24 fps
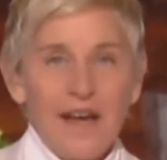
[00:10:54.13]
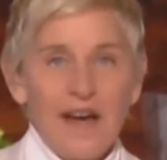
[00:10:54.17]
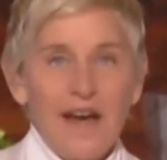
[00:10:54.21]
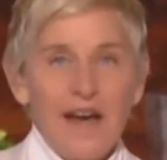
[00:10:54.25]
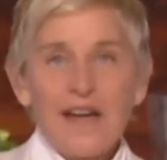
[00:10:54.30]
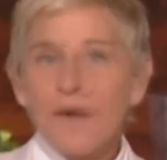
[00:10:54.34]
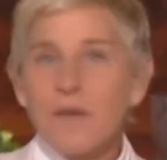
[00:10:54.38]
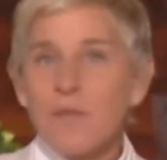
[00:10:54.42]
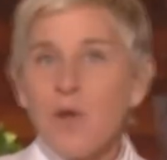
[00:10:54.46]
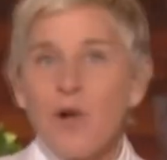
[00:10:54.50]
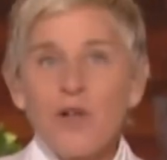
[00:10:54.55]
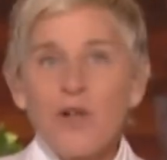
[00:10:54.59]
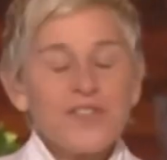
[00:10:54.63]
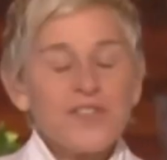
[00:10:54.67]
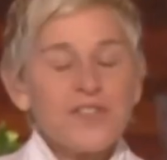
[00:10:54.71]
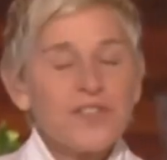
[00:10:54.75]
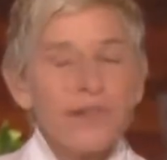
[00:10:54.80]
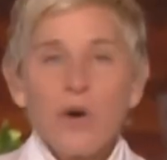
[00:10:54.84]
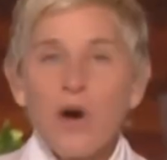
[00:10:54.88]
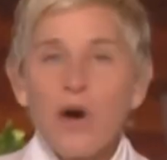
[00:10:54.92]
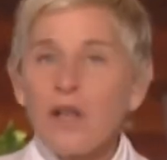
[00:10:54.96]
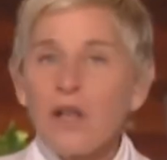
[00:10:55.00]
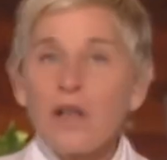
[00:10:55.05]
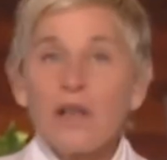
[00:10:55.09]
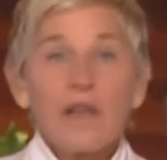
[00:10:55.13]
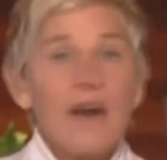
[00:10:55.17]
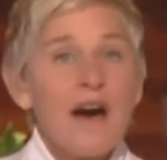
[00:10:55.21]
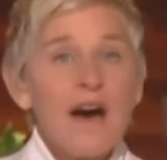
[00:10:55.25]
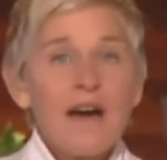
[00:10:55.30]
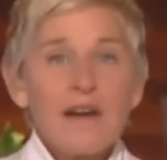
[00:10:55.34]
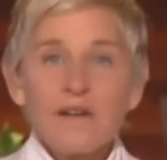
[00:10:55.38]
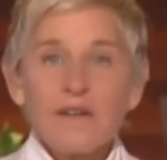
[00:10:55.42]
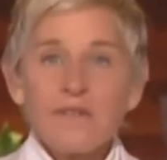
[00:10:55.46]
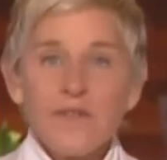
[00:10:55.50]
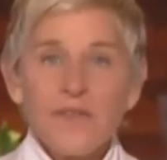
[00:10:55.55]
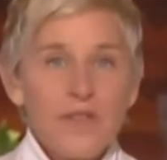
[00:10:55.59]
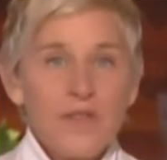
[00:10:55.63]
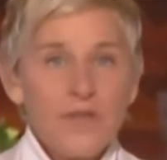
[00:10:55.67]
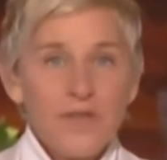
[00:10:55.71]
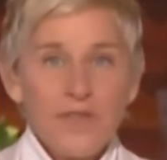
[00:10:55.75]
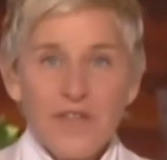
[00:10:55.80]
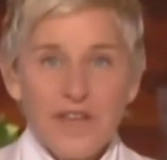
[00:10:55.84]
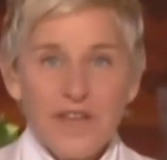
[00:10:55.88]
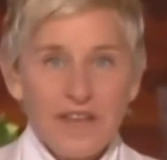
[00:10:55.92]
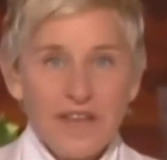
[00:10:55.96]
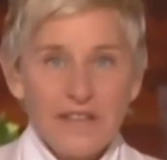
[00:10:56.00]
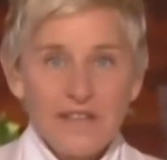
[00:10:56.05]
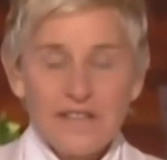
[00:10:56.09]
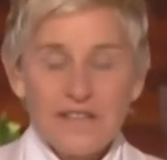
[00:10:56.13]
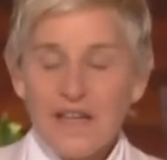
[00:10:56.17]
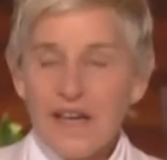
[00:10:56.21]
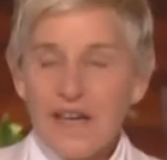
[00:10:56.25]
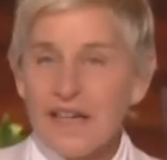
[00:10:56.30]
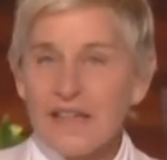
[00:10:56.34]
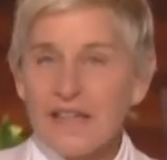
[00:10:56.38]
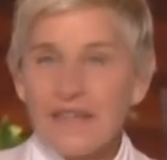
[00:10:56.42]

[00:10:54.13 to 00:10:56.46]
I am also a lot of other things.